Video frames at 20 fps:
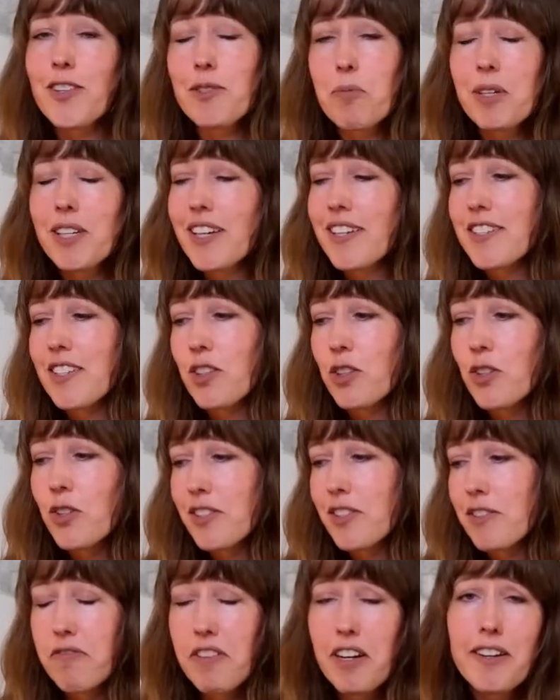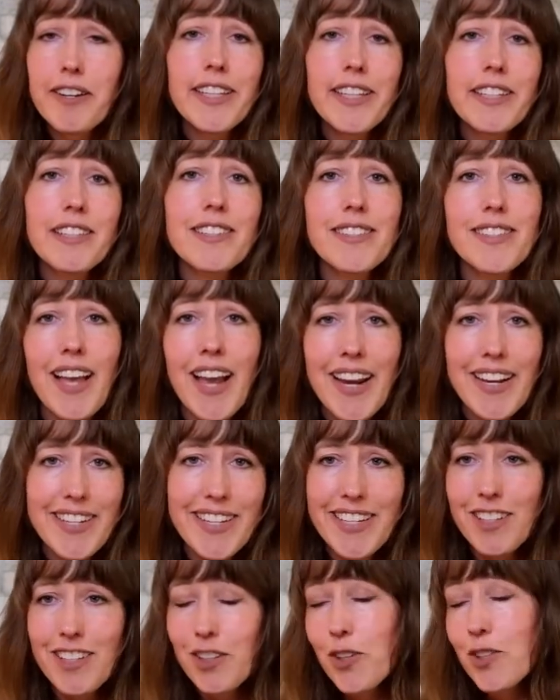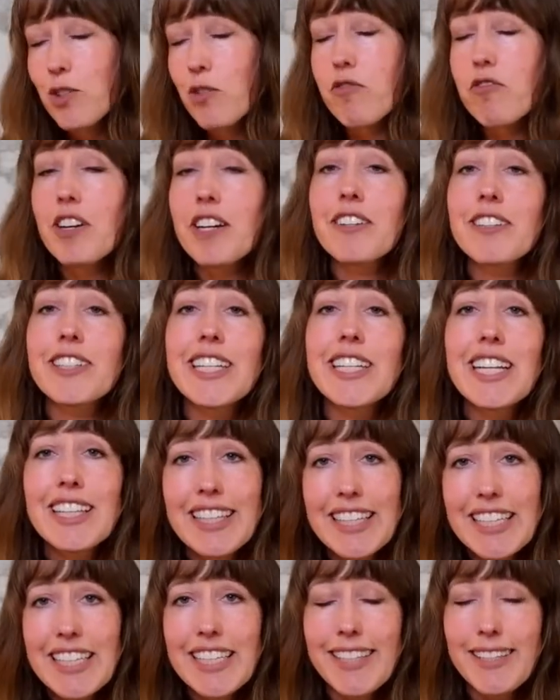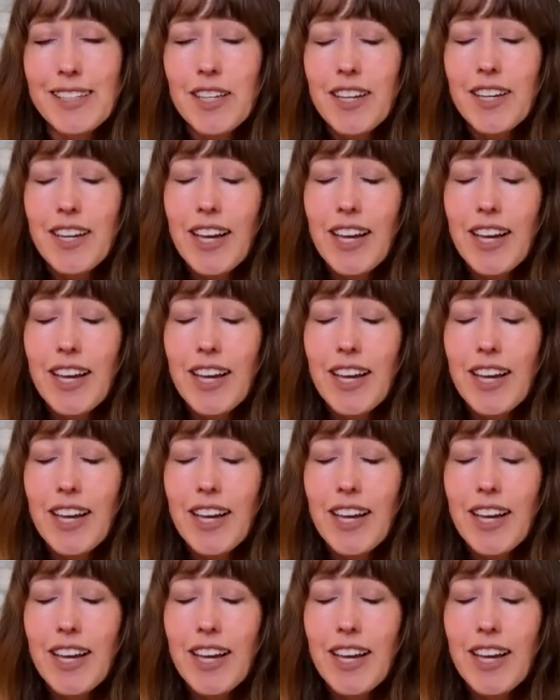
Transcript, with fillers: because it looks very designy, it looks very clean.